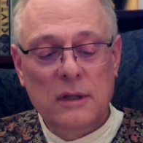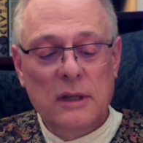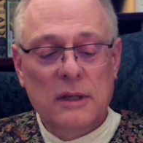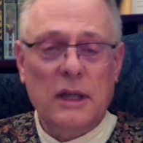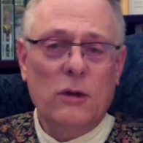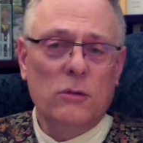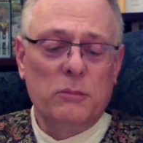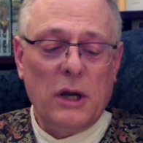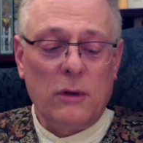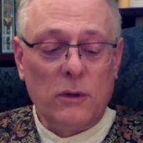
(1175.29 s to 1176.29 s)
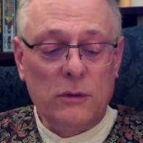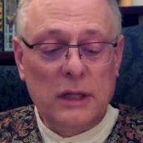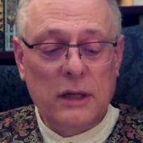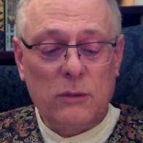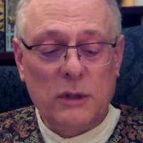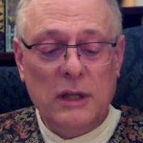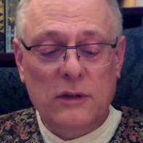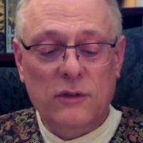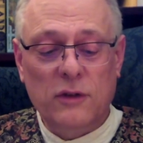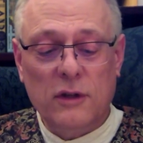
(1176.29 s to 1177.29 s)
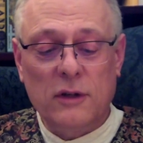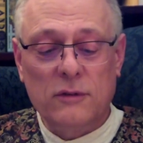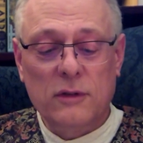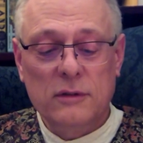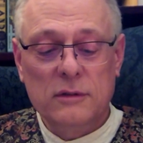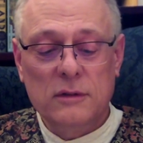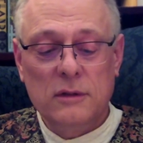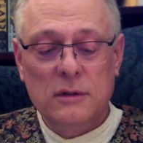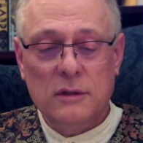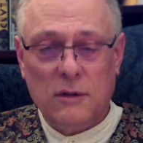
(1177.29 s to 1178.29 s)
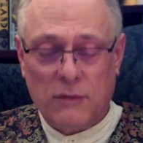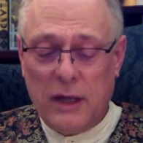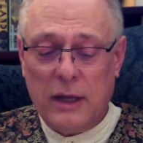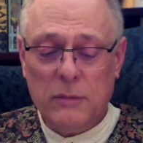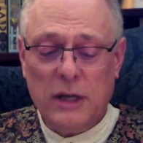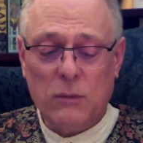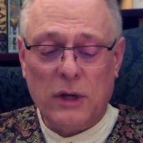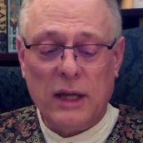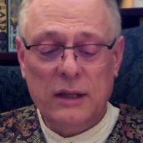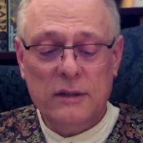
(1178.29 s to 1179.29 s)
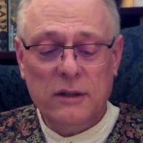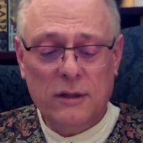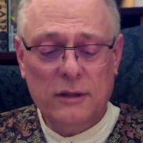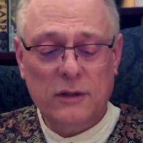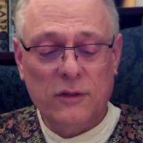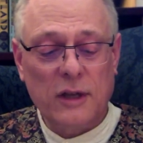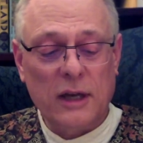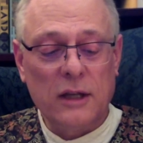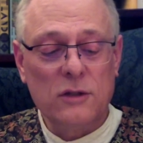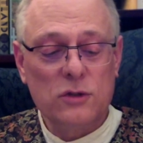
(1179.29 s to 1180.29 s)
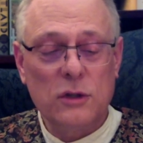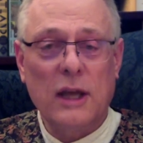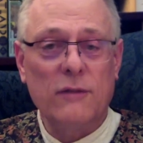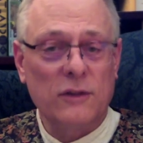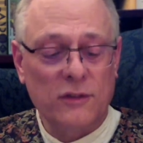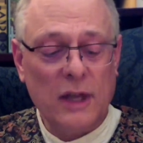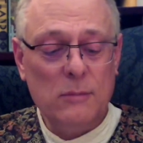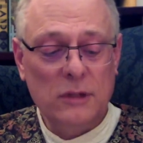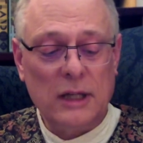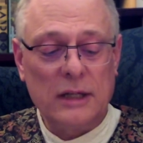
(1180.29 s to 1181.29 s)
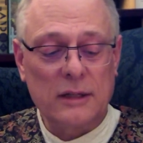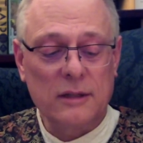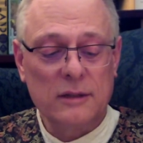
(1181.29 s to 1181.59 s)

That old baron only got what he deserved. If I had my way, all his kind should have the same luck."